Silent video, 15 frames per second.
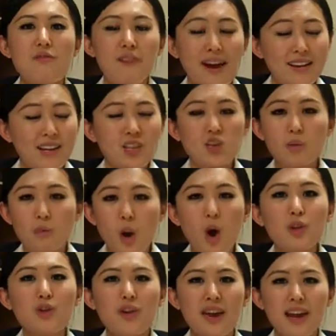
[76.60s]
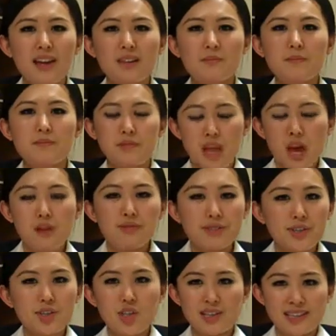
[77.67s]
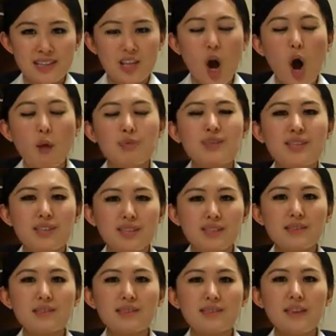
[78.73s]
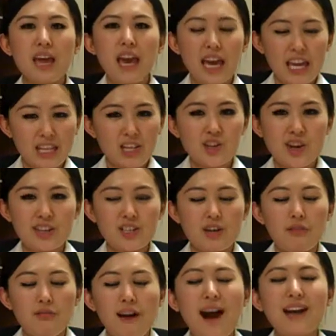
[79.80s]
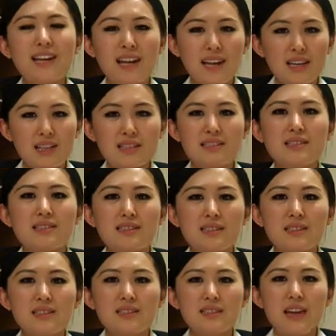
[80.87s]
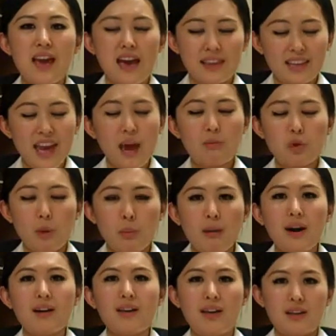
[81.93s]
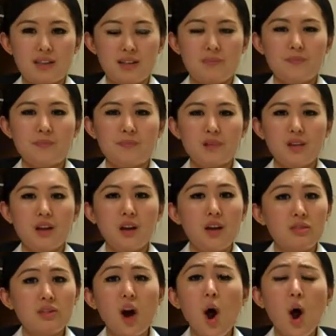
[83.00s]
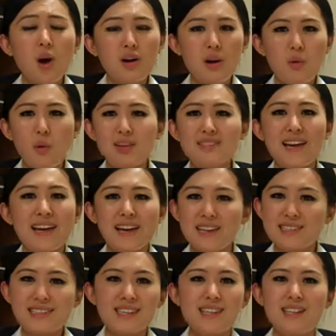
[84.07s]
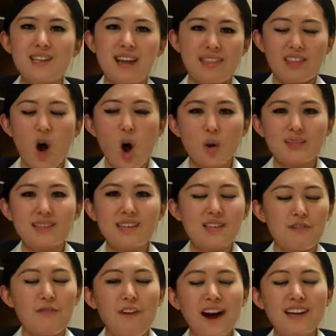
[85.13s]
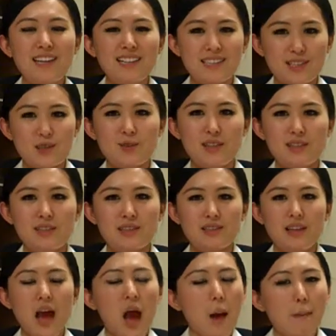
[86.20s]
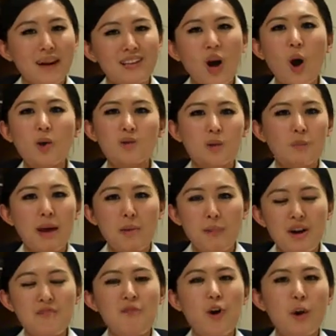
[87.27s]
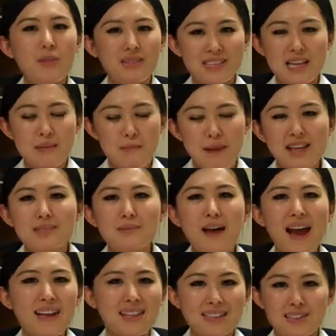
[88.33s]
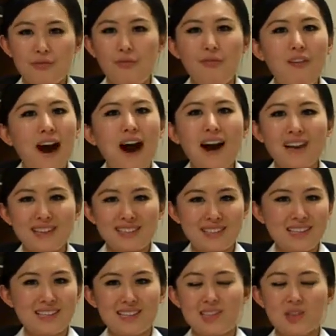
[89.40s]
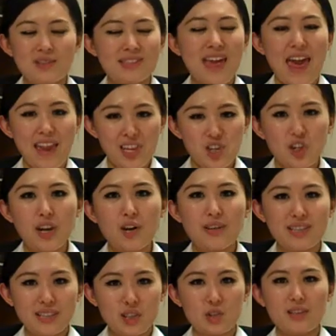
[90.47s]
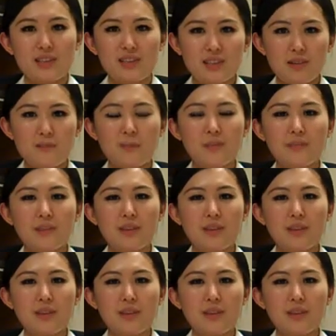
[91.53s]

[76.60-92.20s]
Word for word: financial modeling, futures and options, international finance, and capital market. Not only was I considered an outstanding finance student, but also my performance in mathematics far exceeds those engineering students.